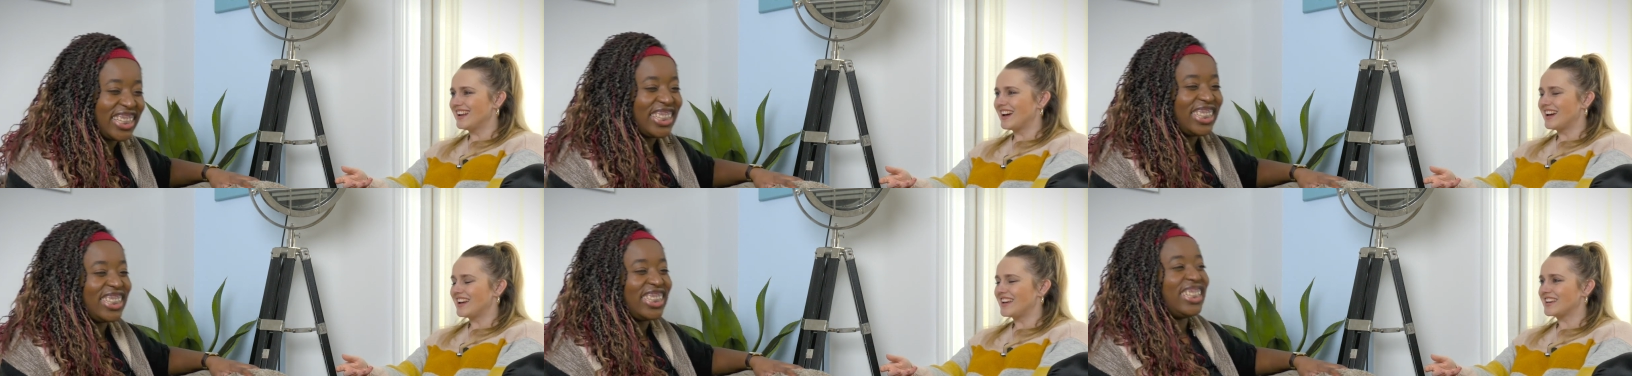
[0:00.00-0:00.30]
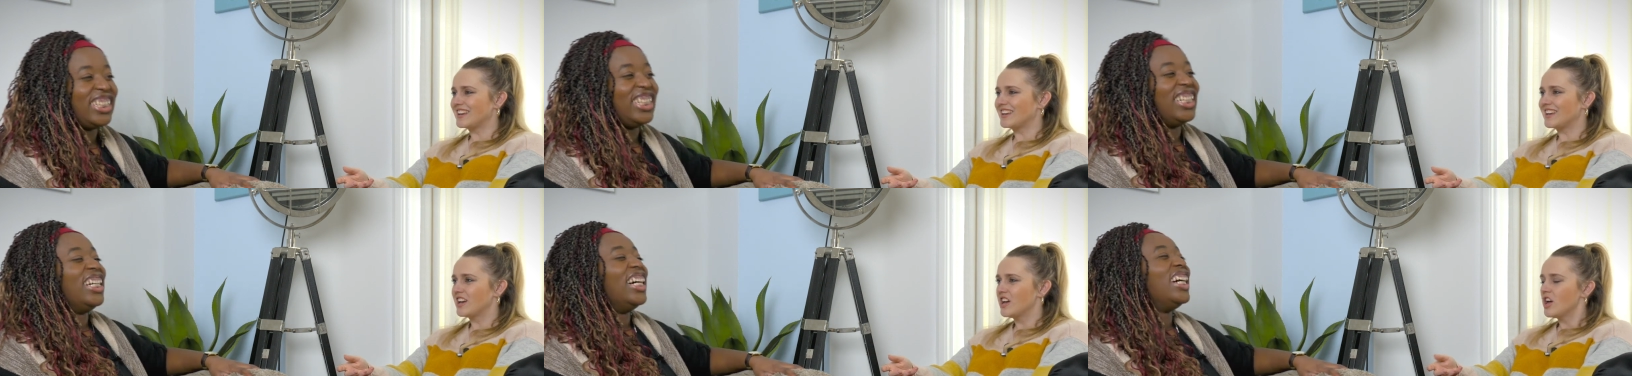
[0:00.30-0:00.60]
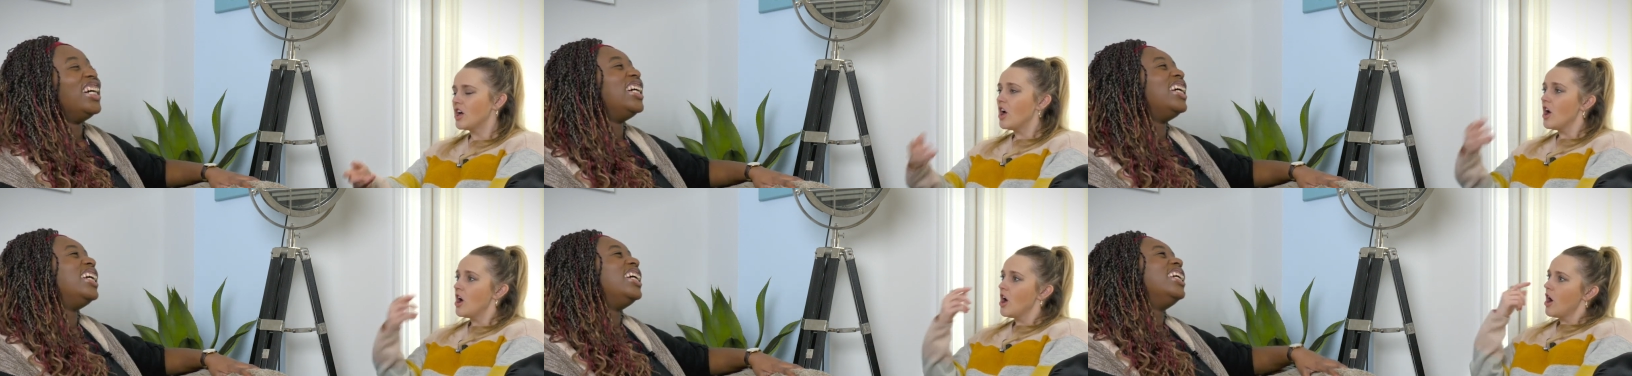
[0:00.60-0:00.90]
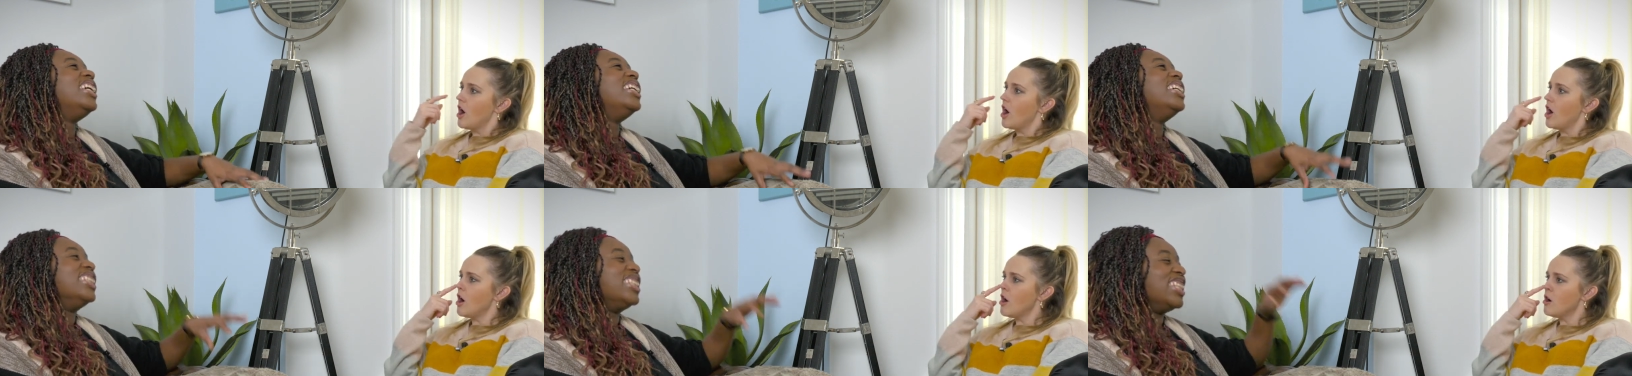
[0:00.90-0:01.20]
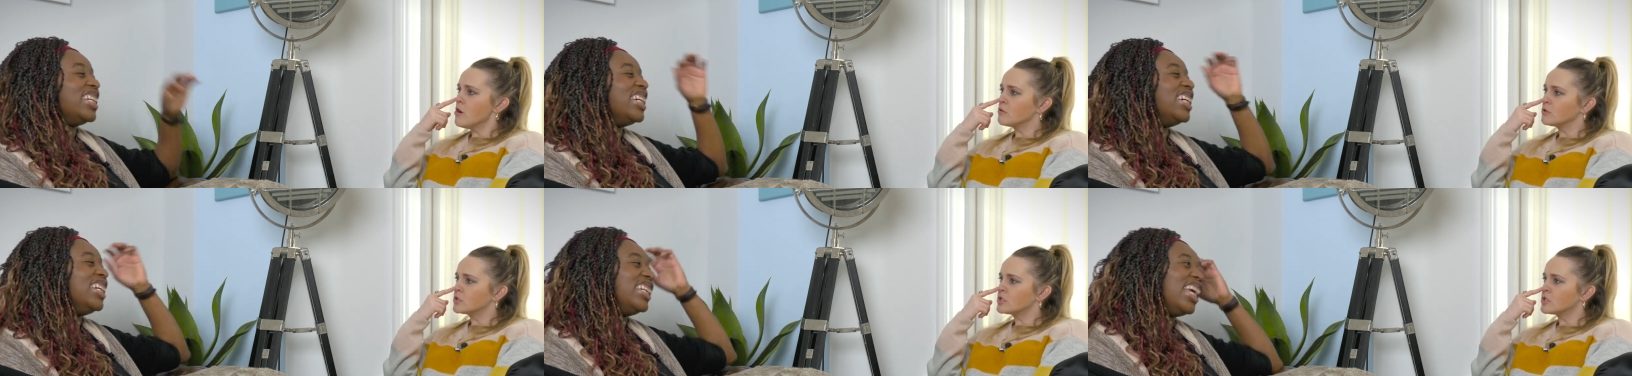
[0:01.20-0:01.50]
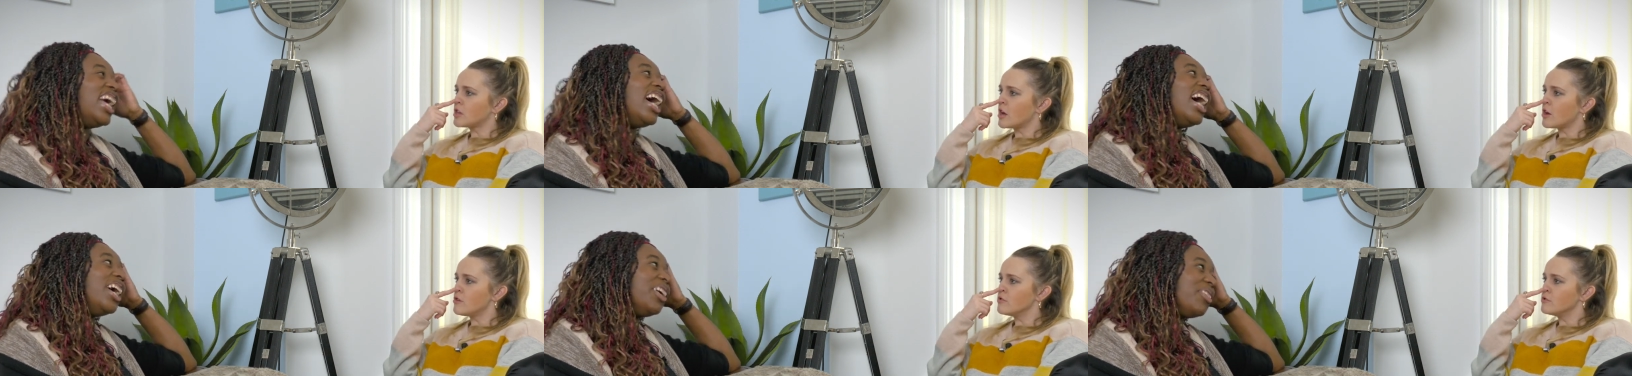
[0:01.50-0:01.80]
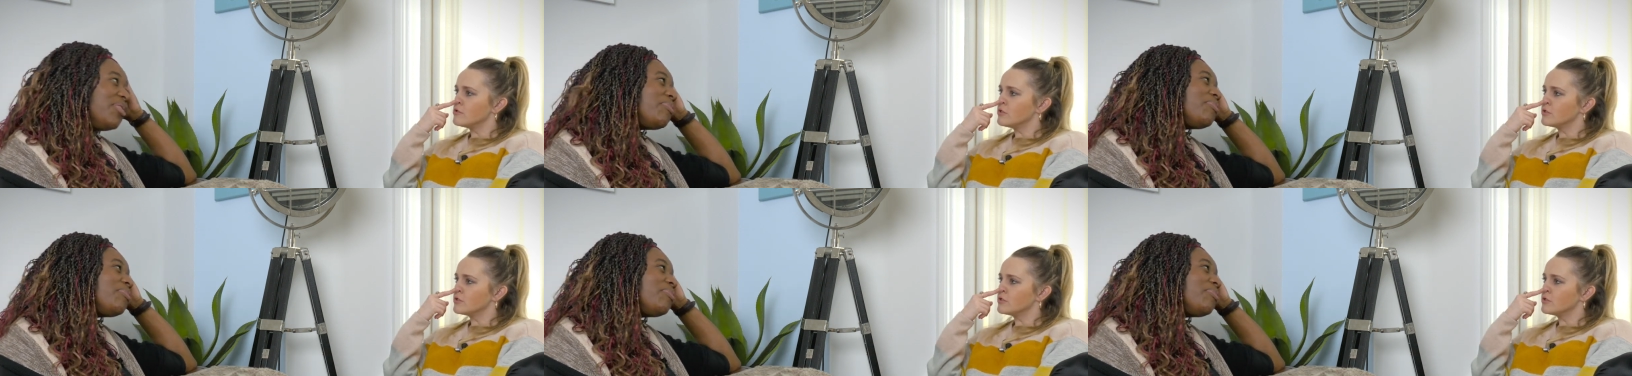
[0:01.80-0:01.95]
Speaker 1: like, oh, so yeah.